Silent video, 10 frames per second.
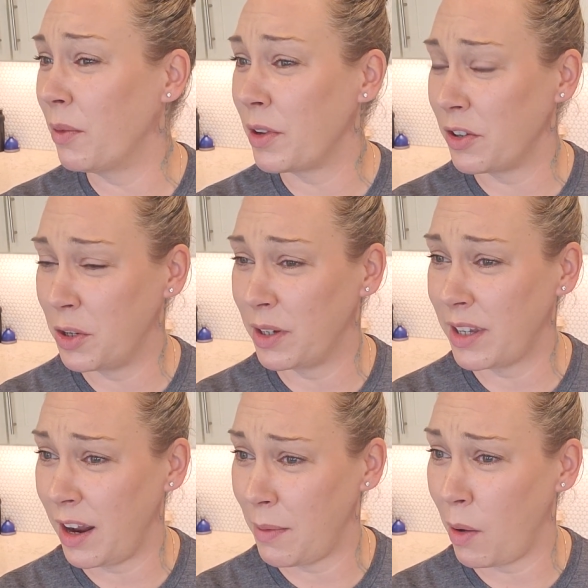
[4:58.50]
when you're too
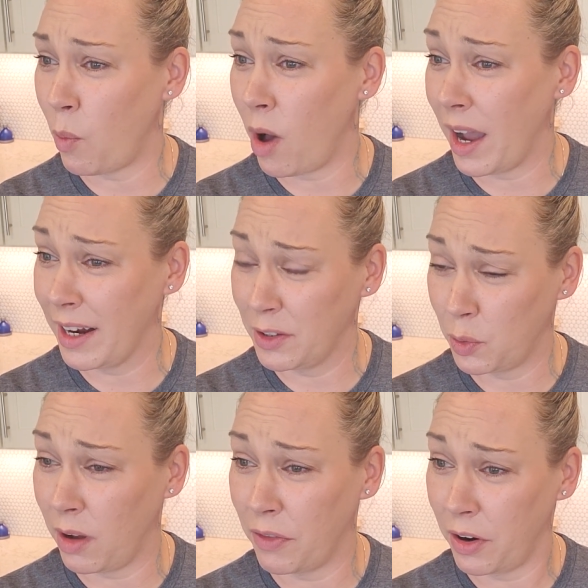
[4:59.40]
excited about wine at
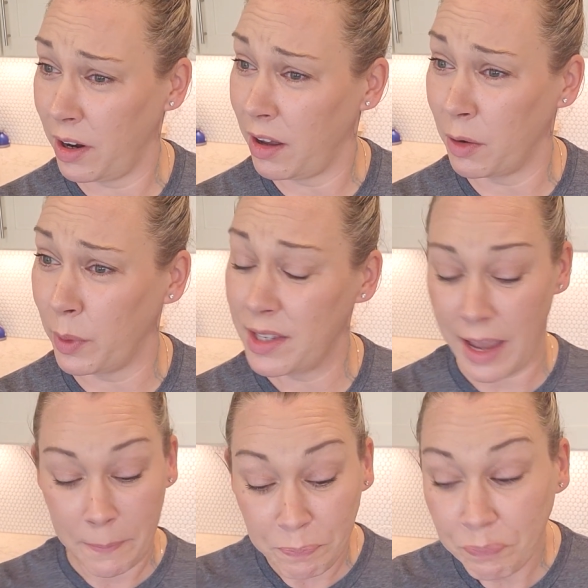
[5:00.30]
12:30 on a
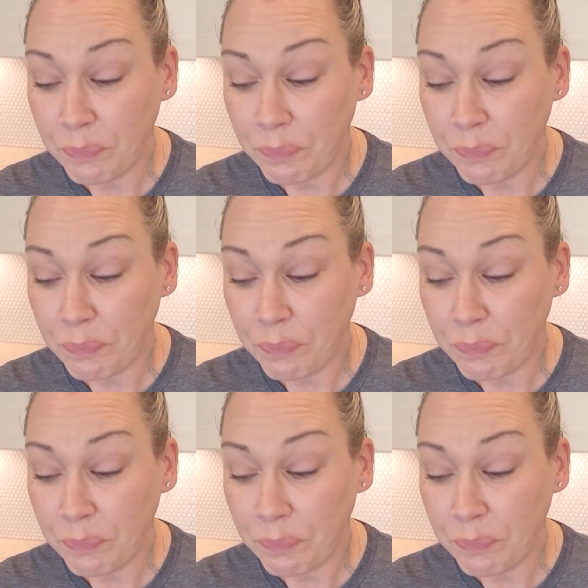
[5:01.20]
Wednesday.